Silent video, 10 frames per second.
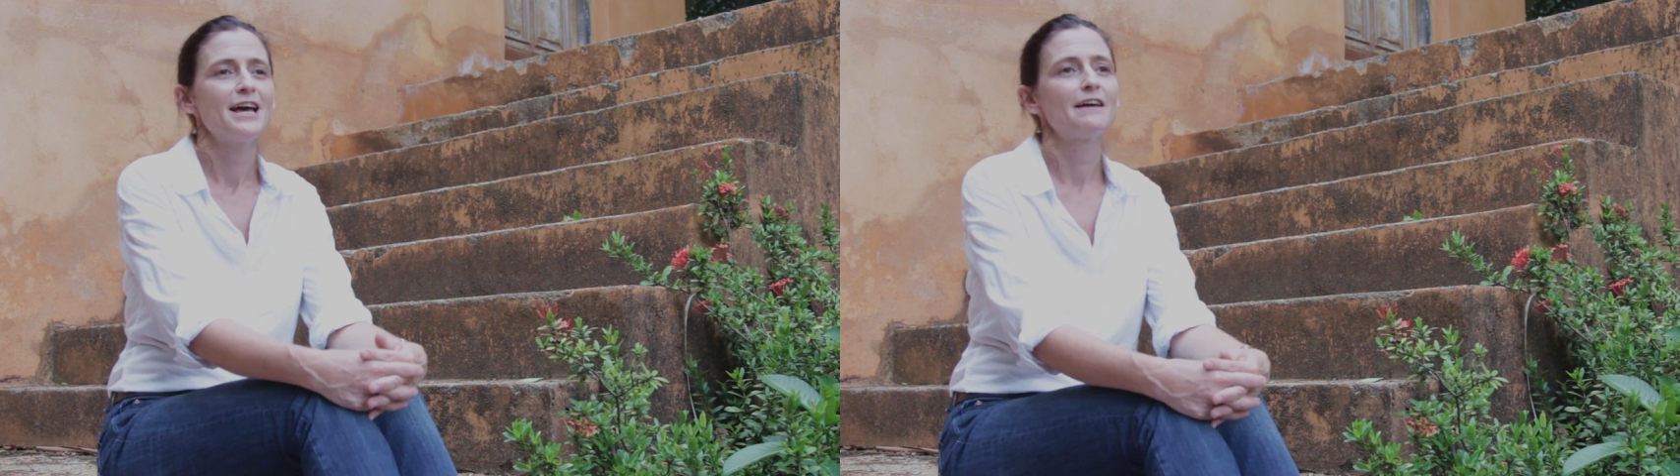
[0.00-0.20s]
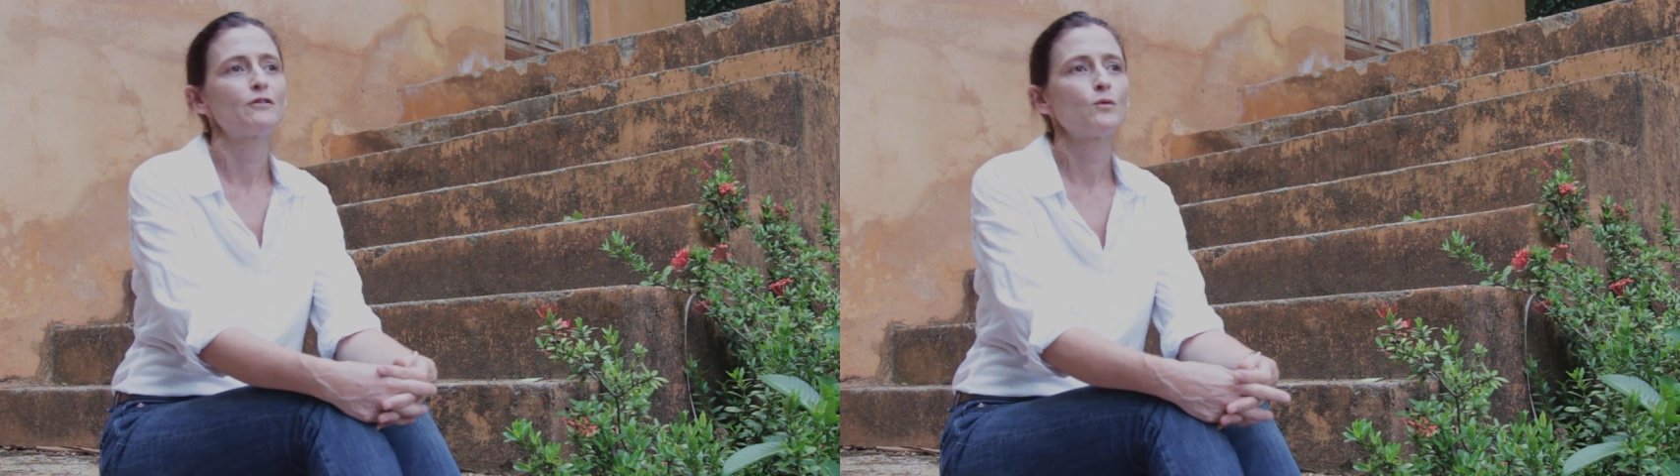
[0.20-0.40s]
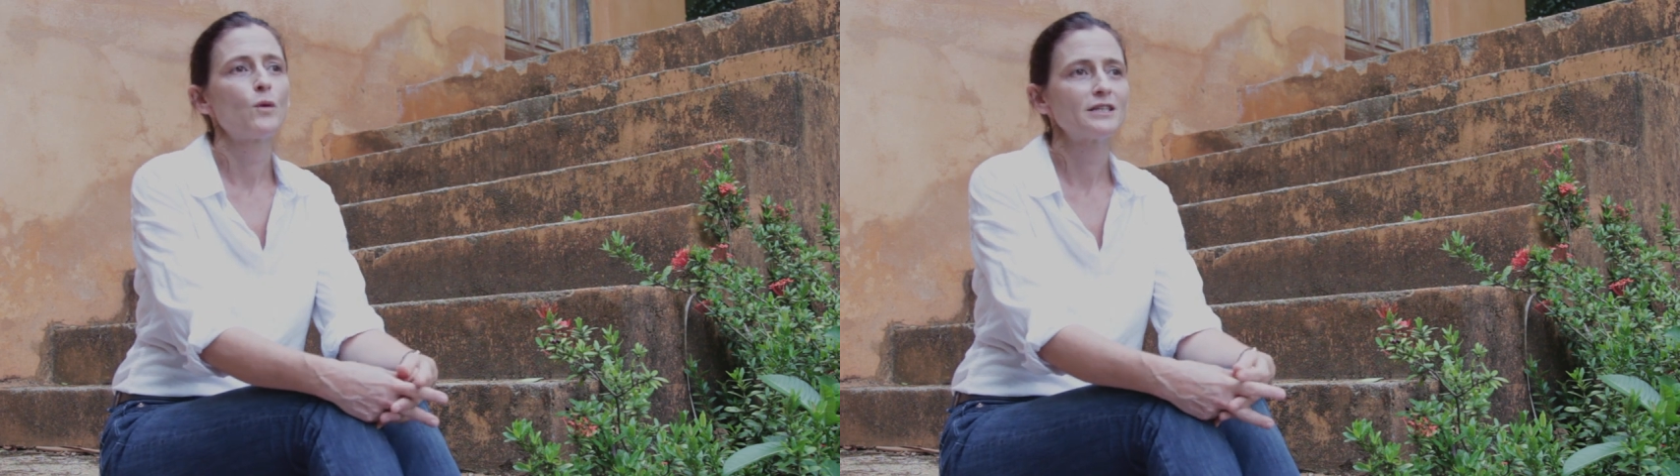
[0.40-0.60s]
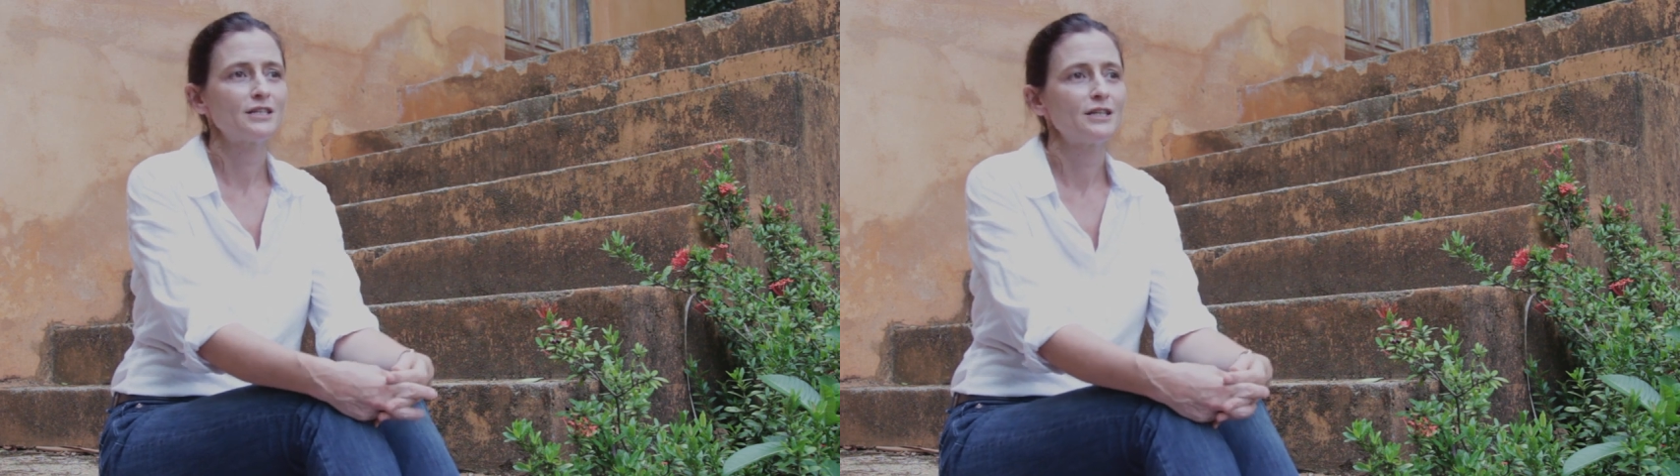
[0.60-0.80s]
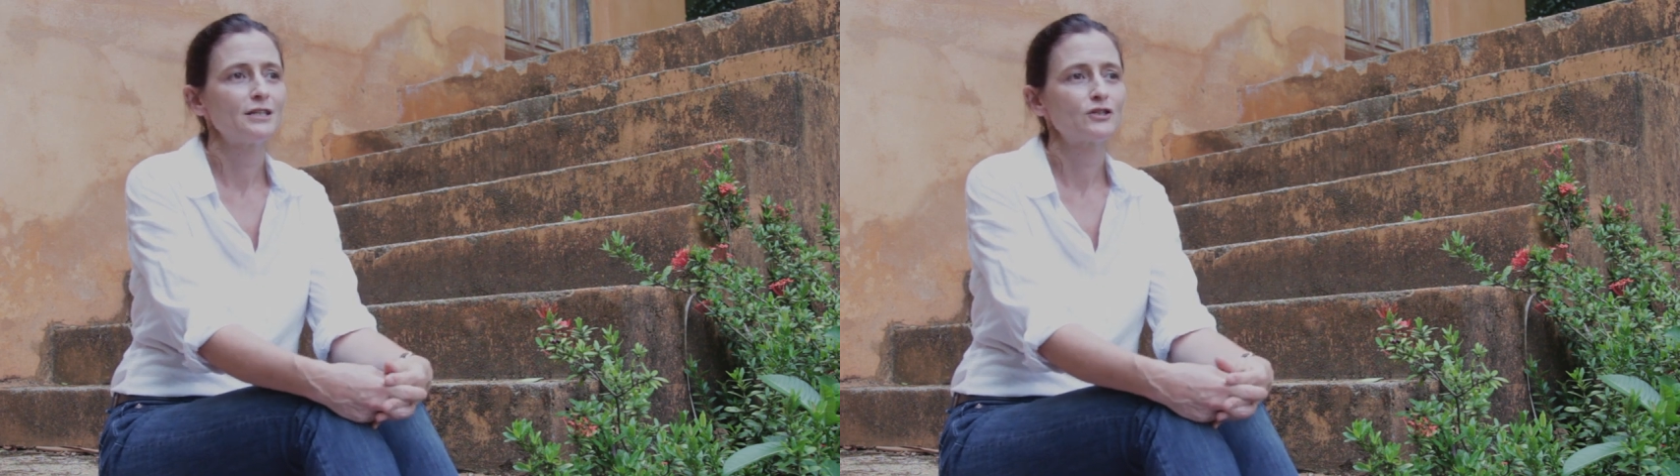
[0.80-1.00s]
if you want
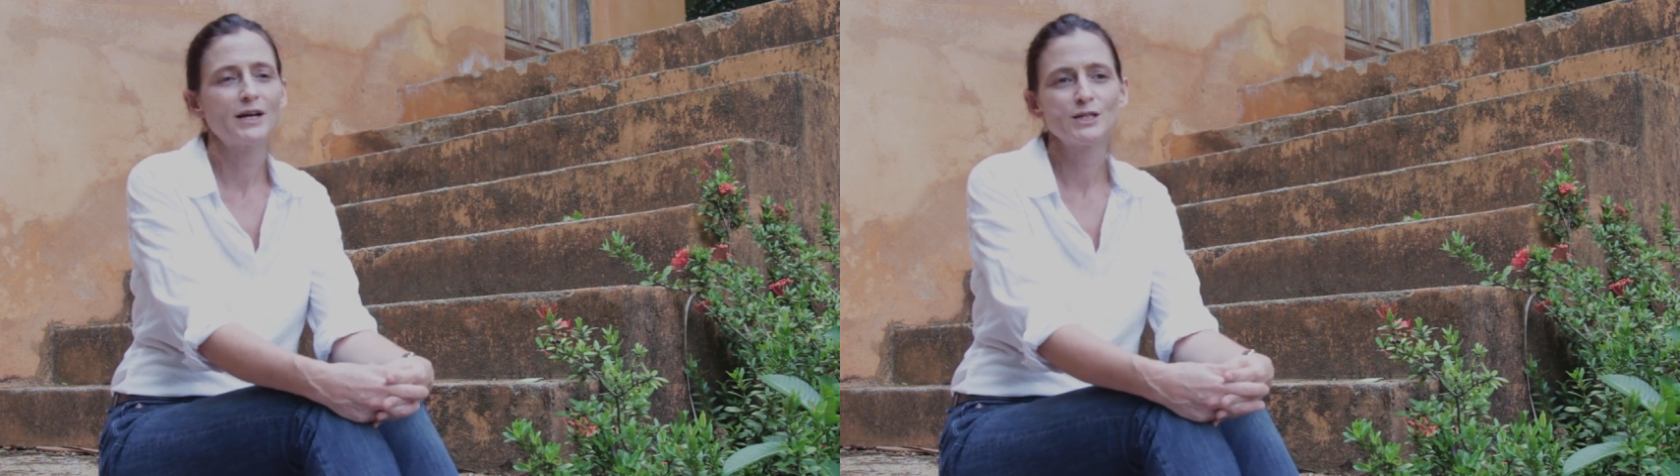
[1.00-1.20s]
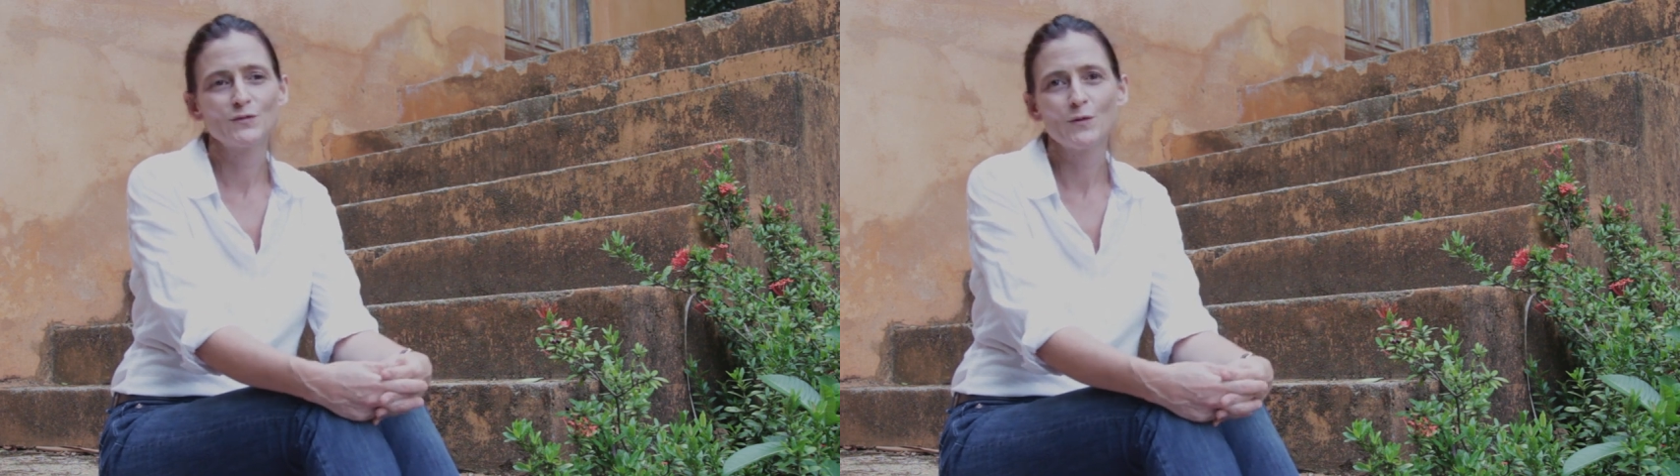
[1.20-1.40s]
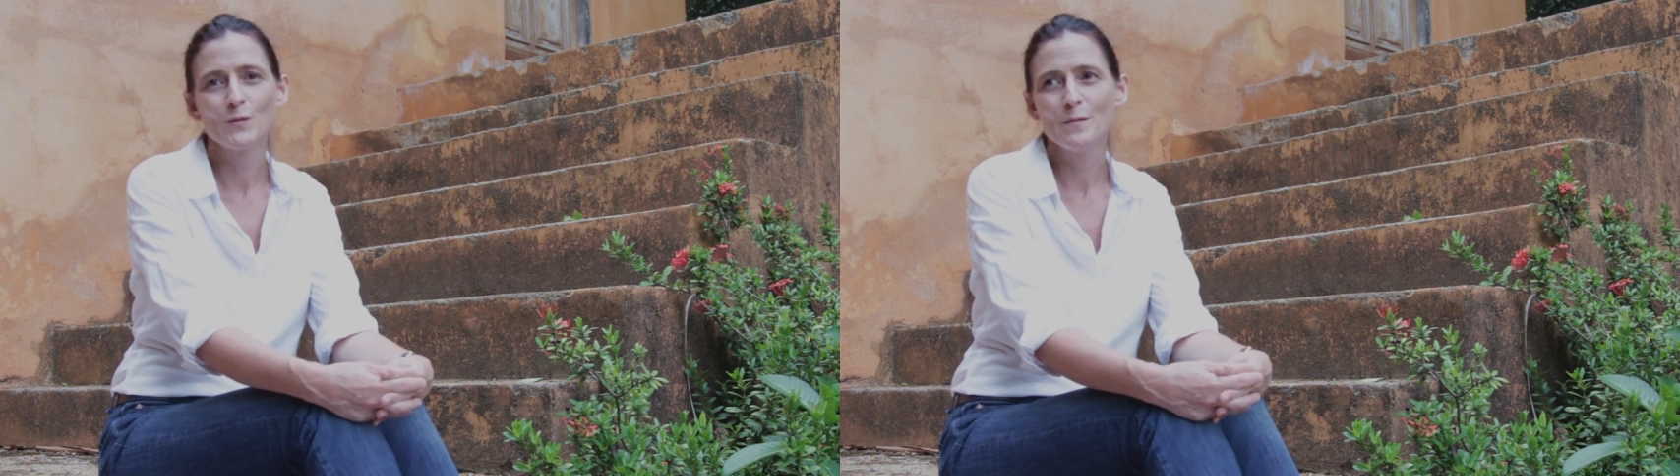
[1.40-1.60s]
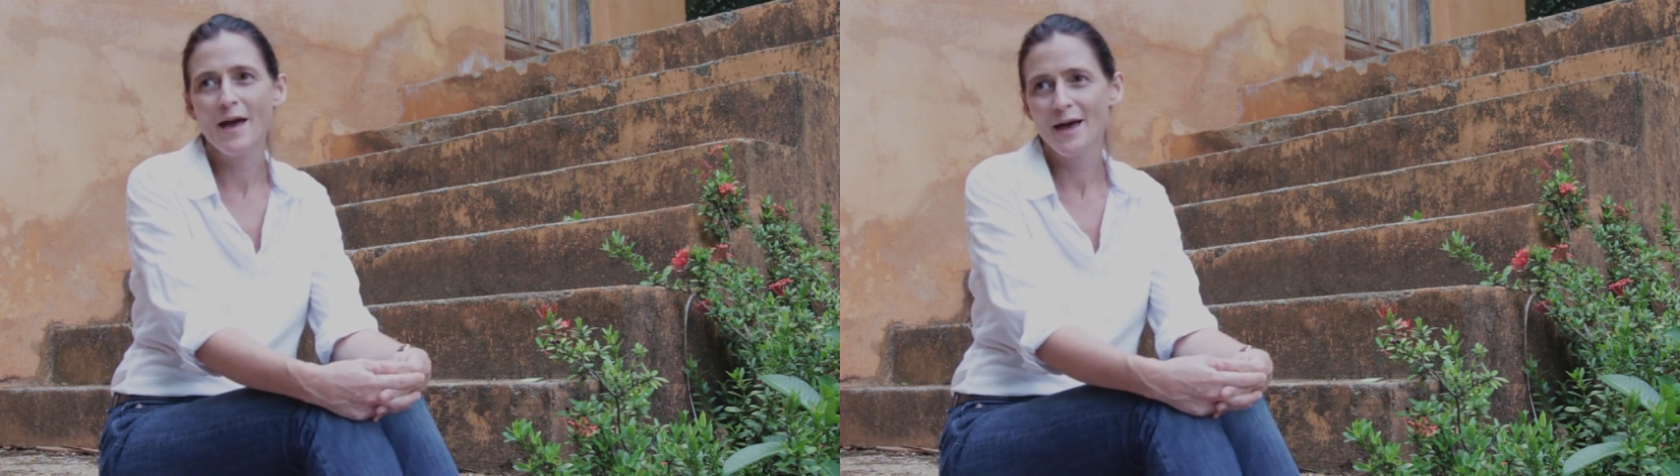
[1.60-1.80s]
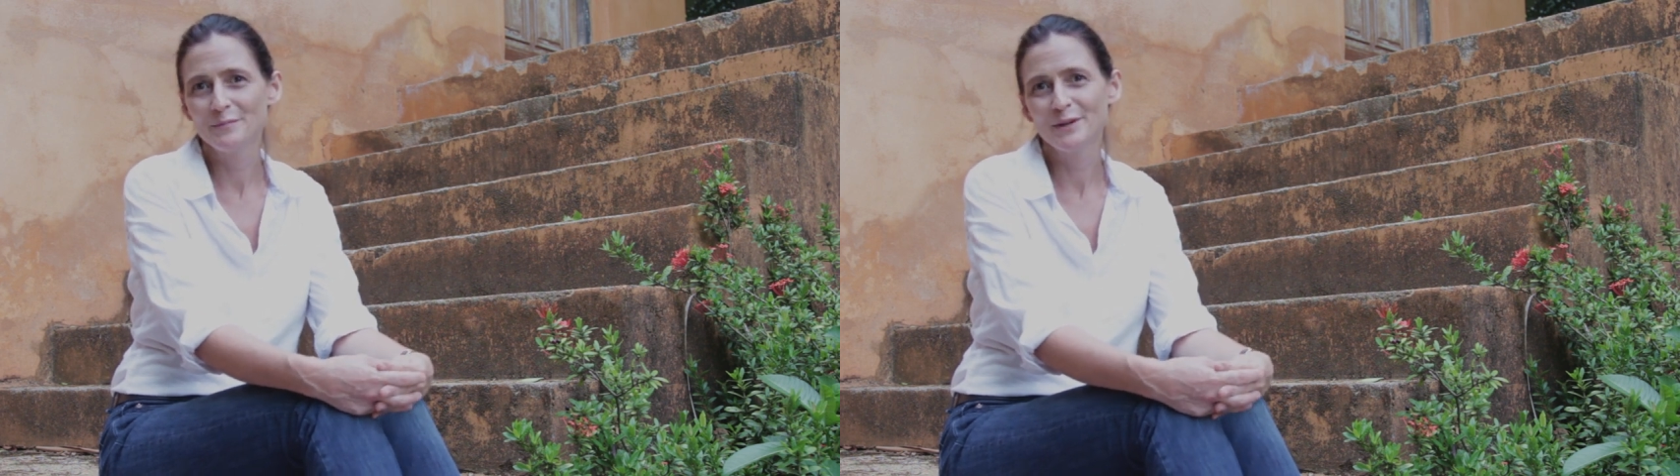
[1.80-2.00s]
to transform a man,